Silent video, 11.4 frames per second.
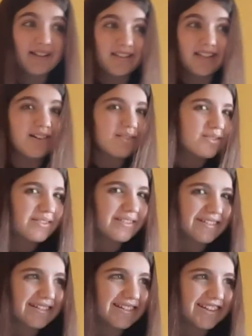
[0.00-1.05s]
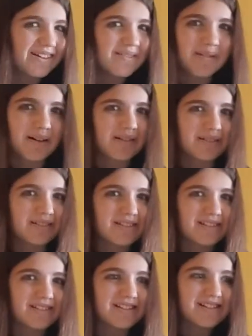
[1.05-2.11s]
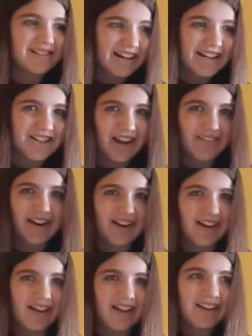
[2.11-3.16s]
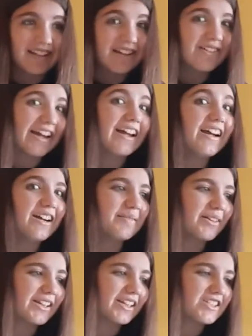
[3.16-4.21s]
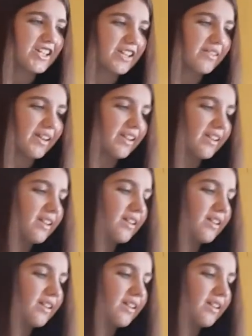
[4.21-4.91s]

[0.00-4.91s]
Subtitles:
They don't know about Lady Jane Grey. They don't care about Lady Jane Grey.